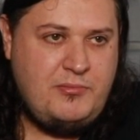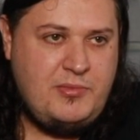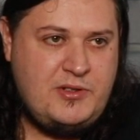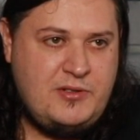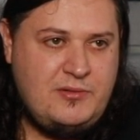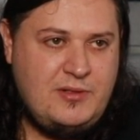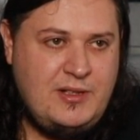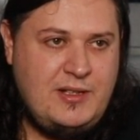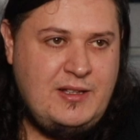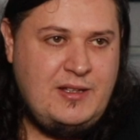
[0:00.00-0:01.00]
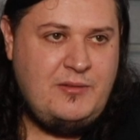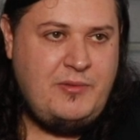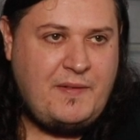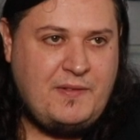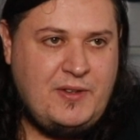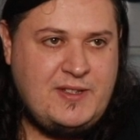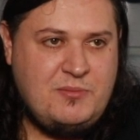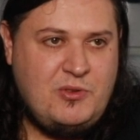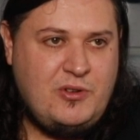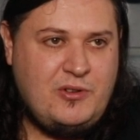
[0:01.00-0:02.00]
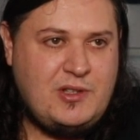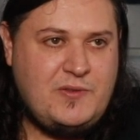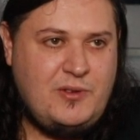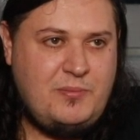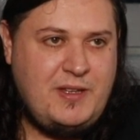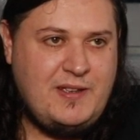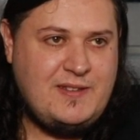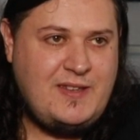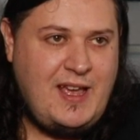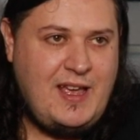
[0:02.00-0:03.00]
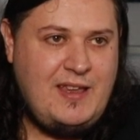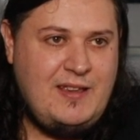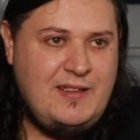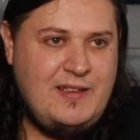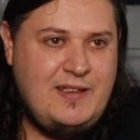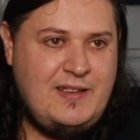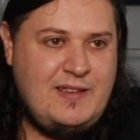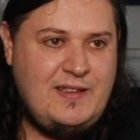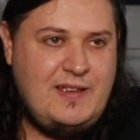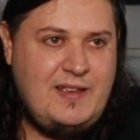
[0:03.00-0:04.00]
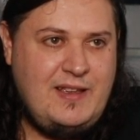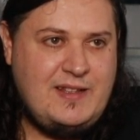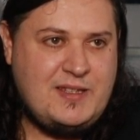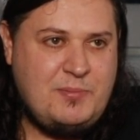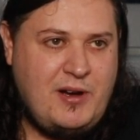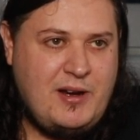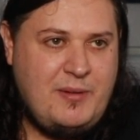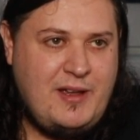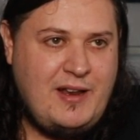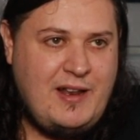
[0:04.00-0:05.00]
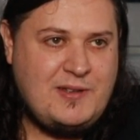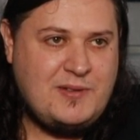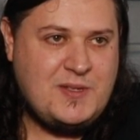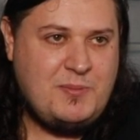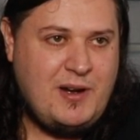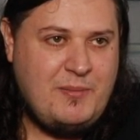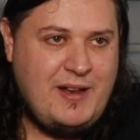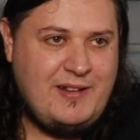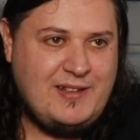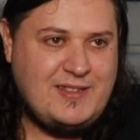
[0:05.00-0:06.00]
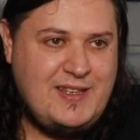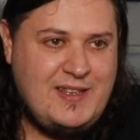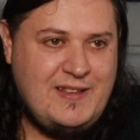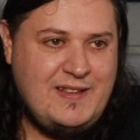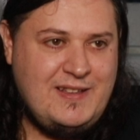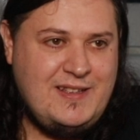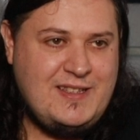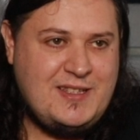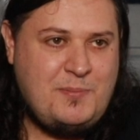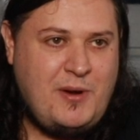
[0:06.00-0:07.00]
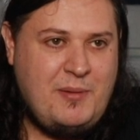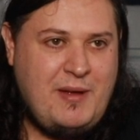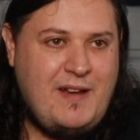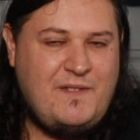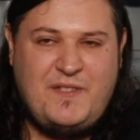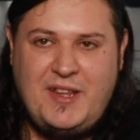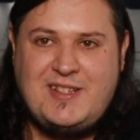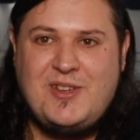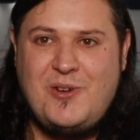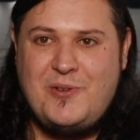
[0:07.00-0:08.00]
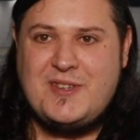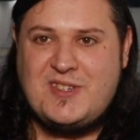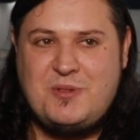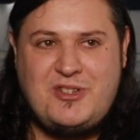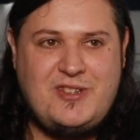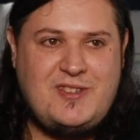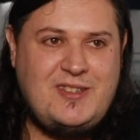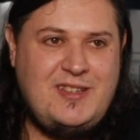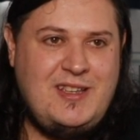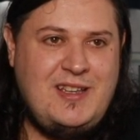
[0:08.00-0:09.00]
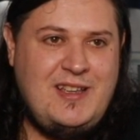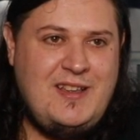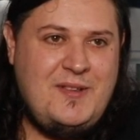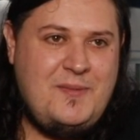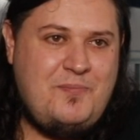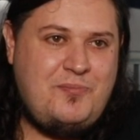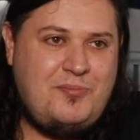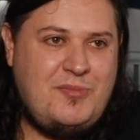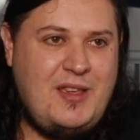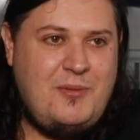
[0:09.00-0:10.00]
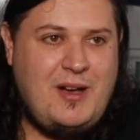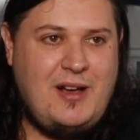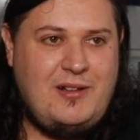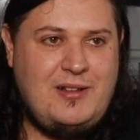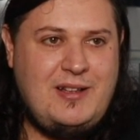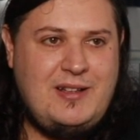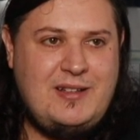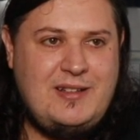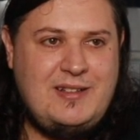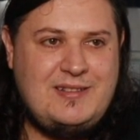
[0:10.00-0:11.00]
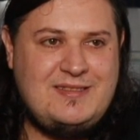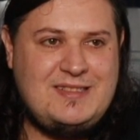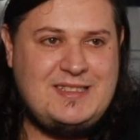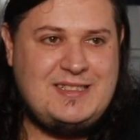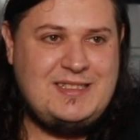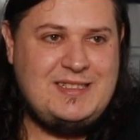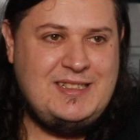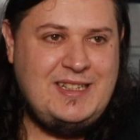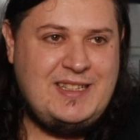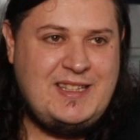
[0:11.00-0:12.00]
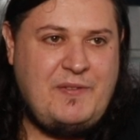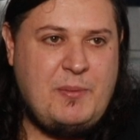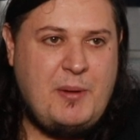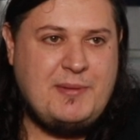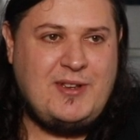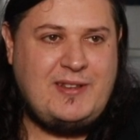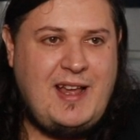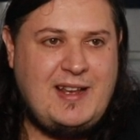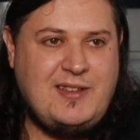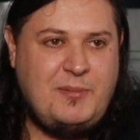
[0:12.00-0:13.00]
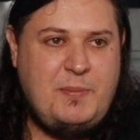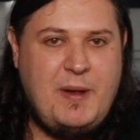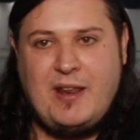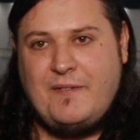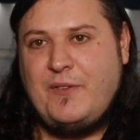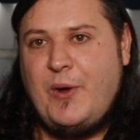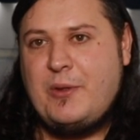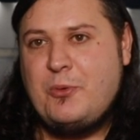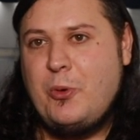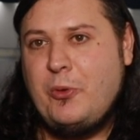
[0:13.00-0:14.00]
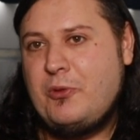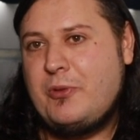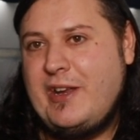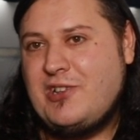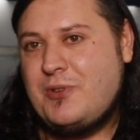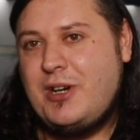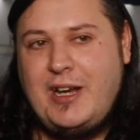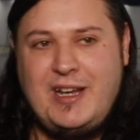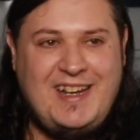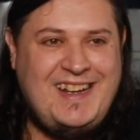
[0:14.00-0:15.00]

Which we have to flick some more doors for, because hey, it's Spider-Man and that's what Spider-Man does here. Spider-Man flicks all the switches. Well, except for moments like that, it's got to be better than flying through all the rings, right?